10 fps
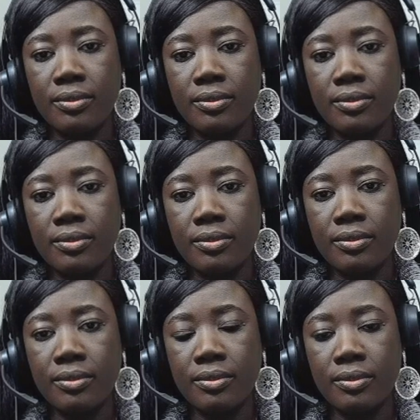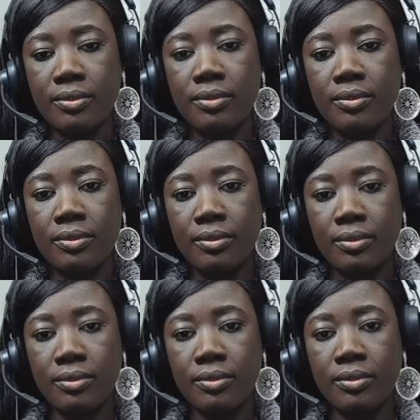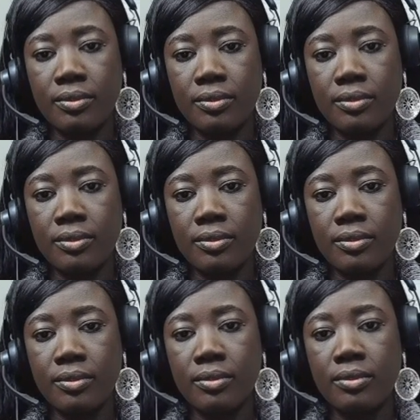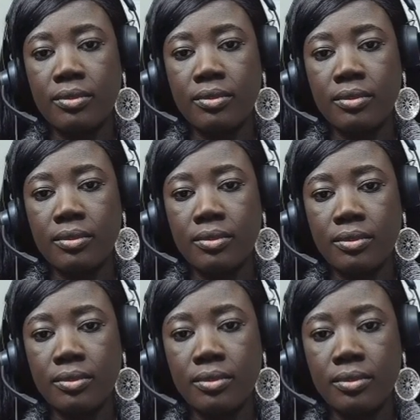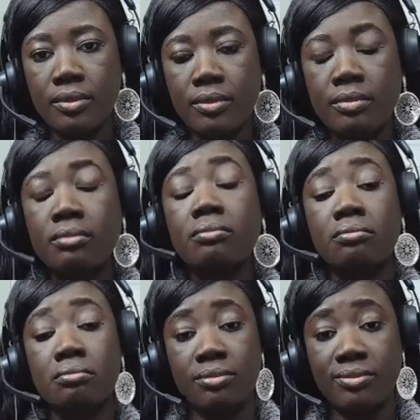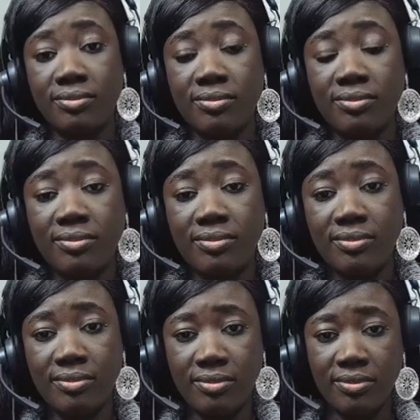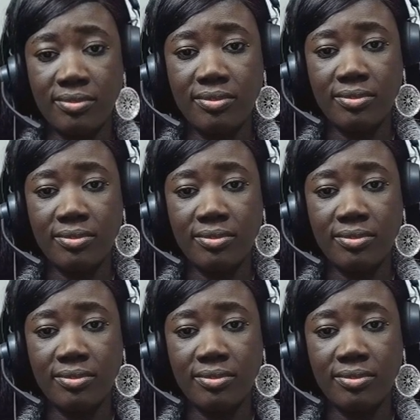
No words are spoken by the person on screen.